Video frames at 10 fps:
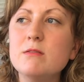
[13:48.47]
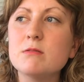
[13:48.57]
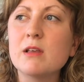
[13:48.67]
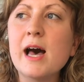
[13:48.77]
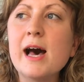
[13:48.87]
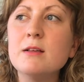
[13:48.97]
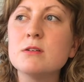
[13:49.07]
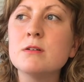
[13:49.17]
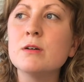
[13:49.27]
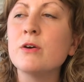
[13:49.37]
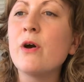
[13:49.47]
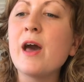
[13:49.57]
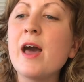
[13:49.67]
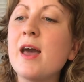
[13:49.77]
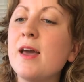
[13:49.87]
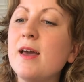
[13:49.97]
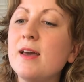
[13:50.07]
Skies are gray.